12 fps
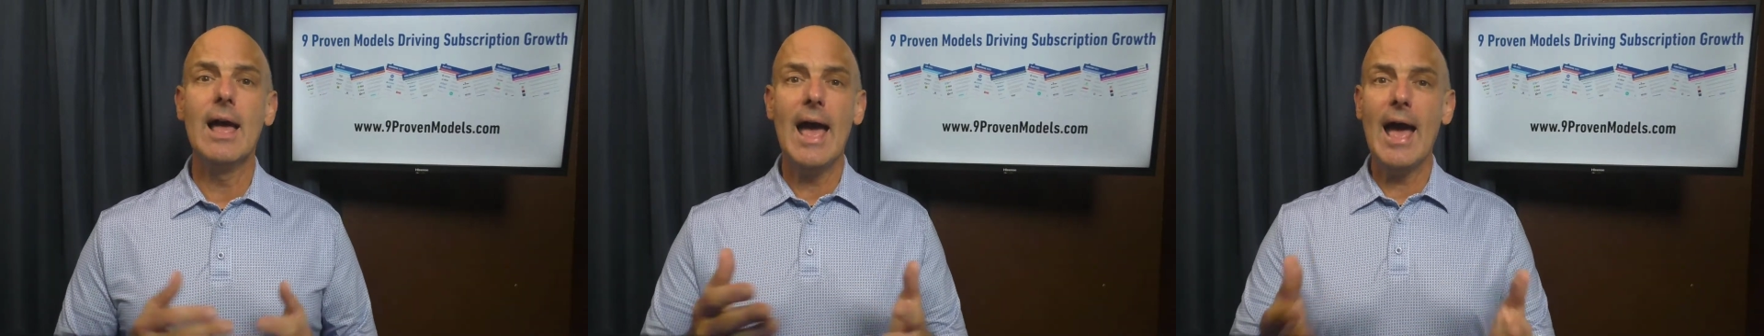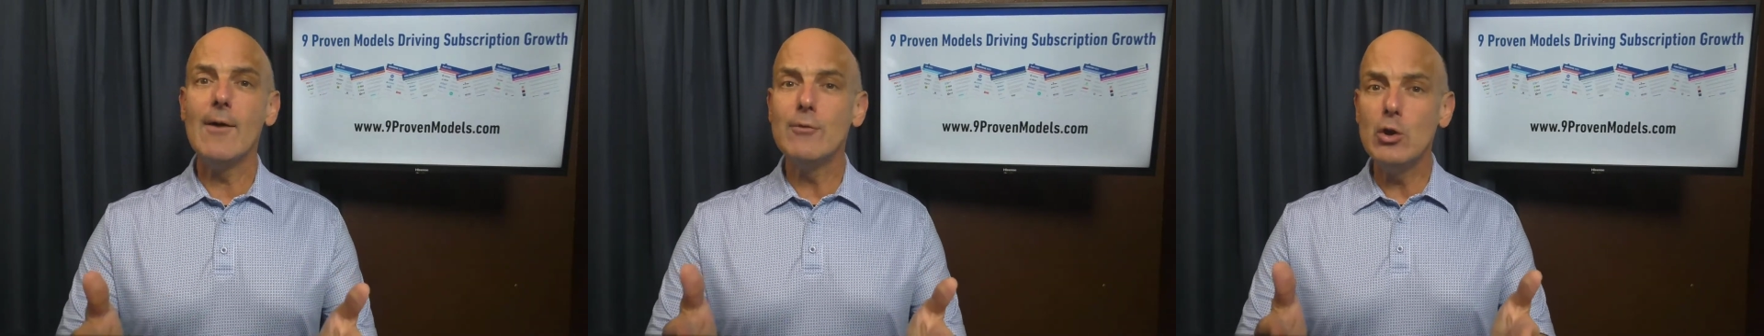
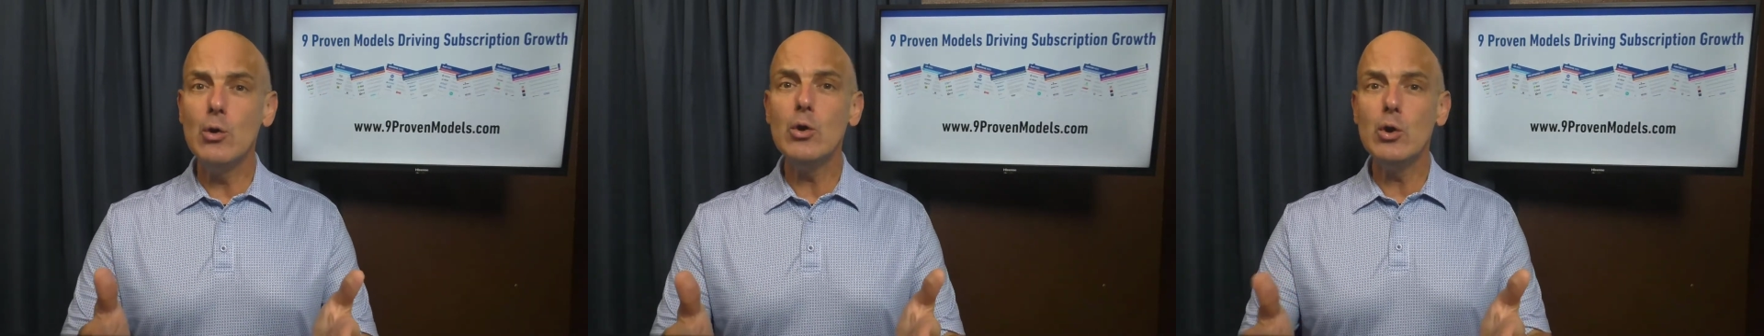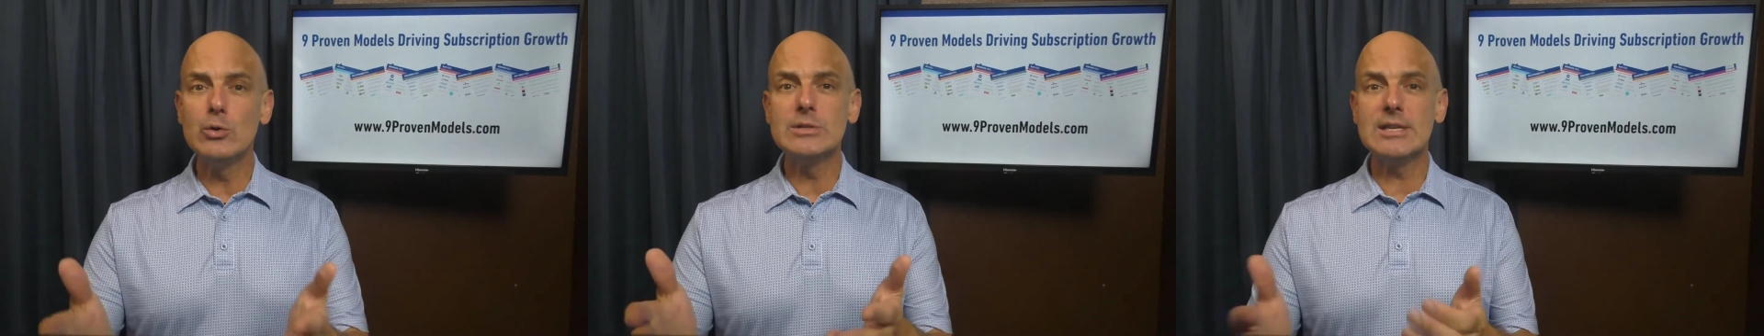Have you
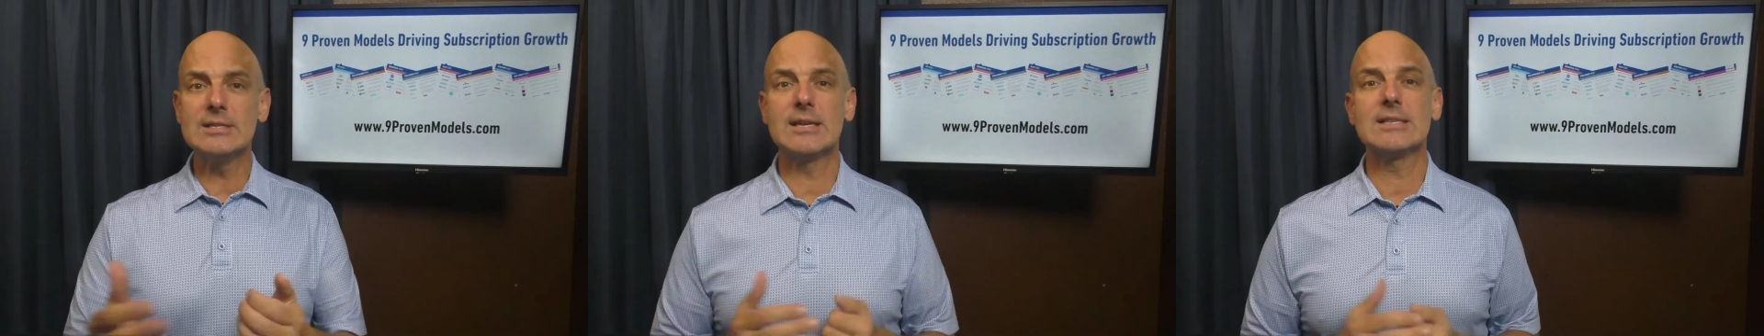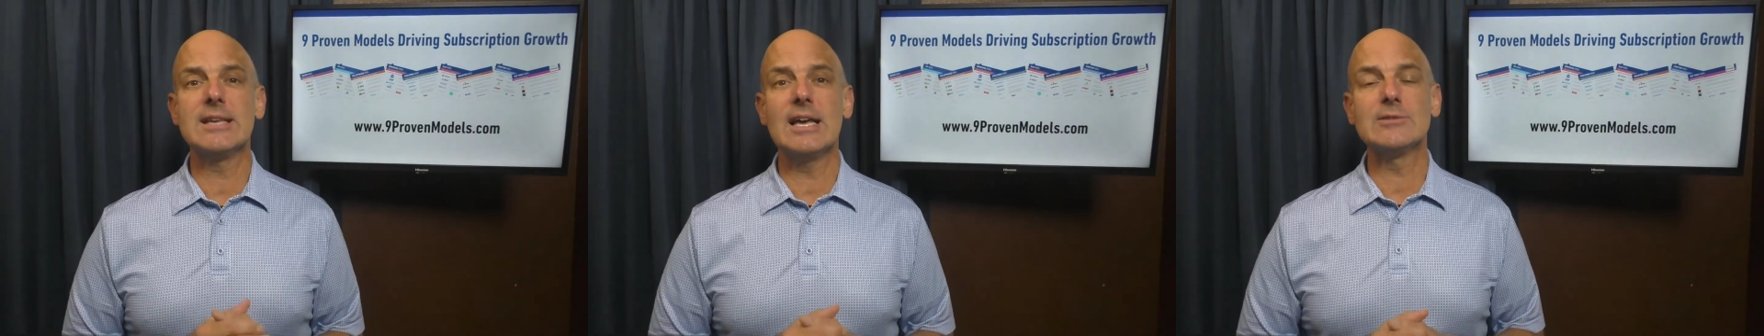used it
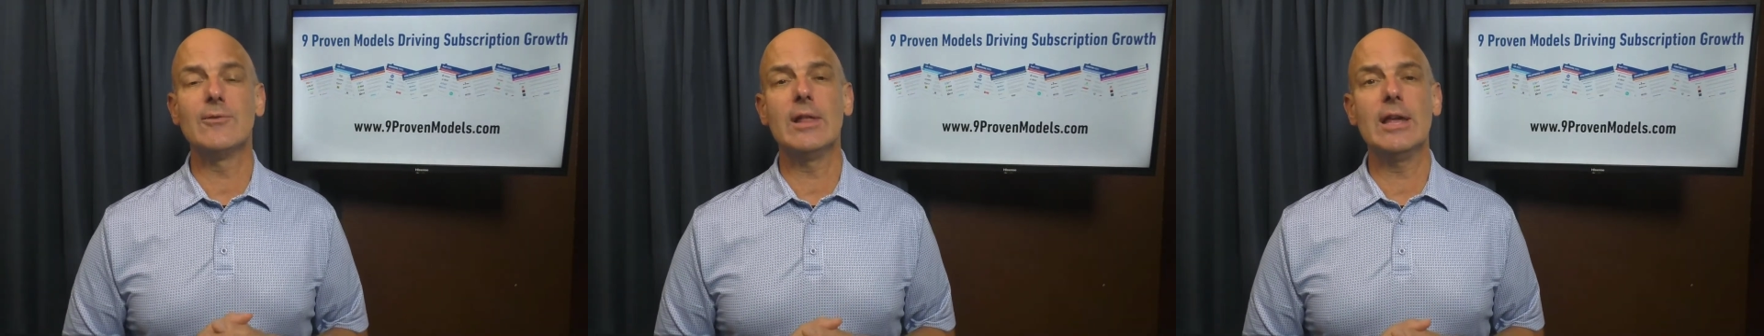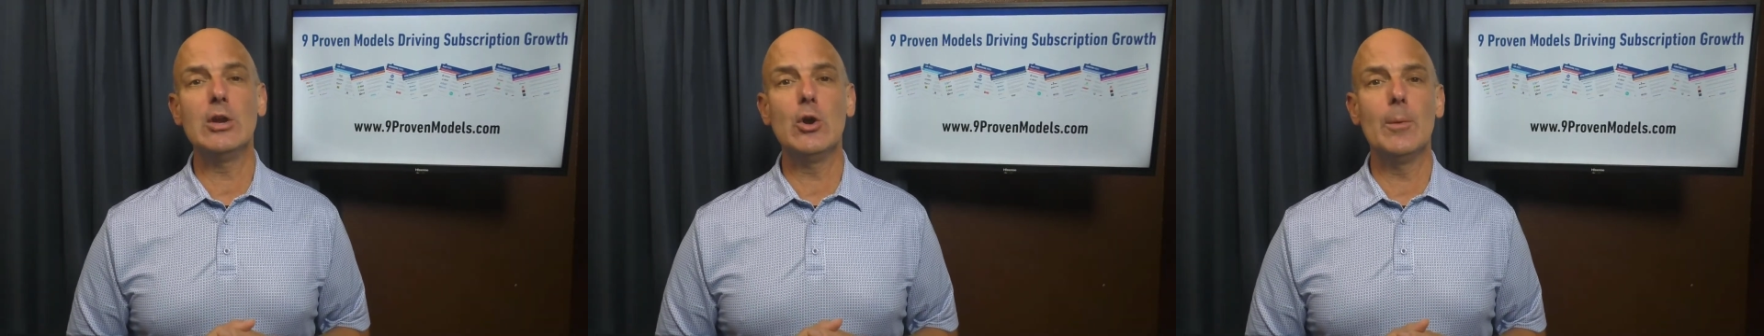
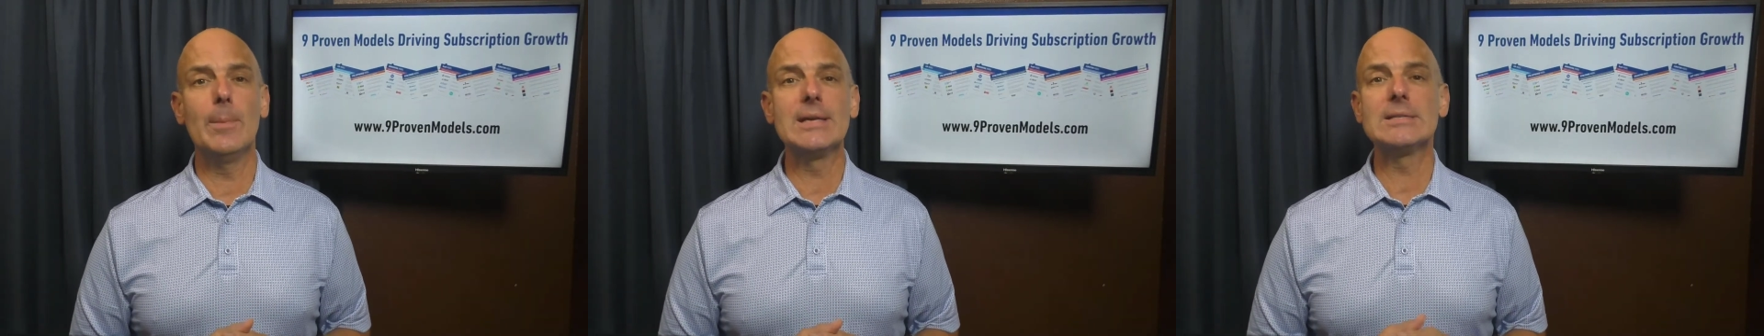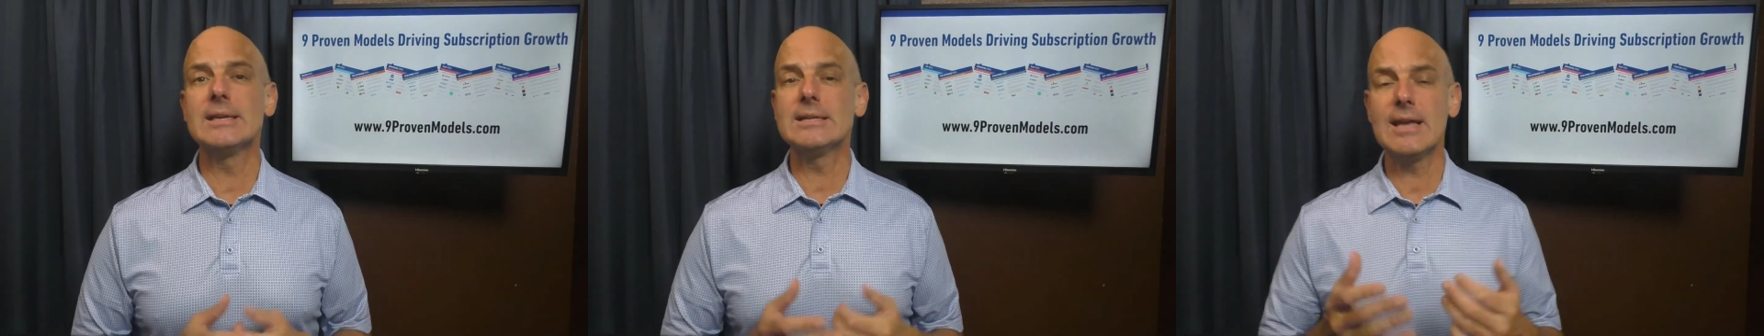successfully in your
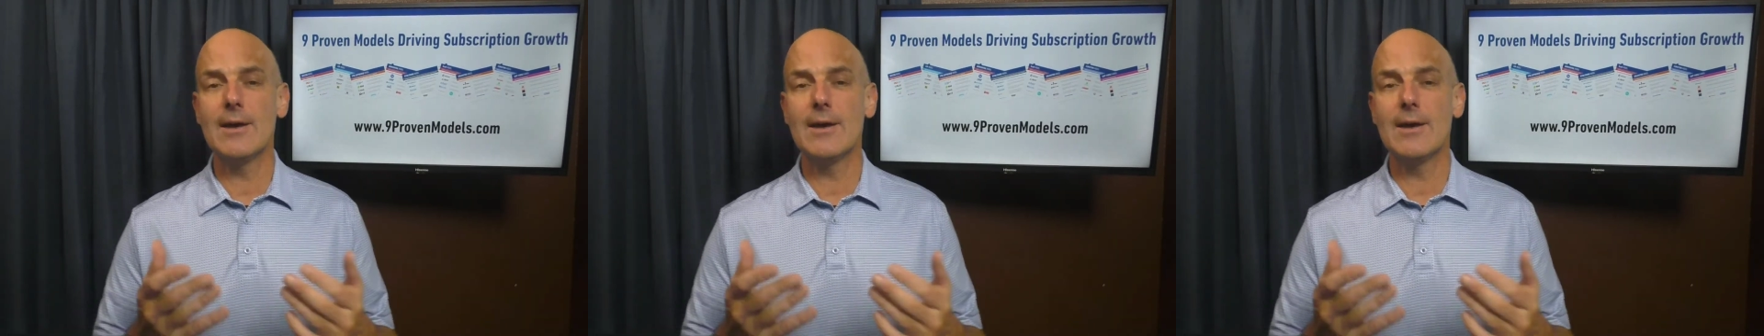business?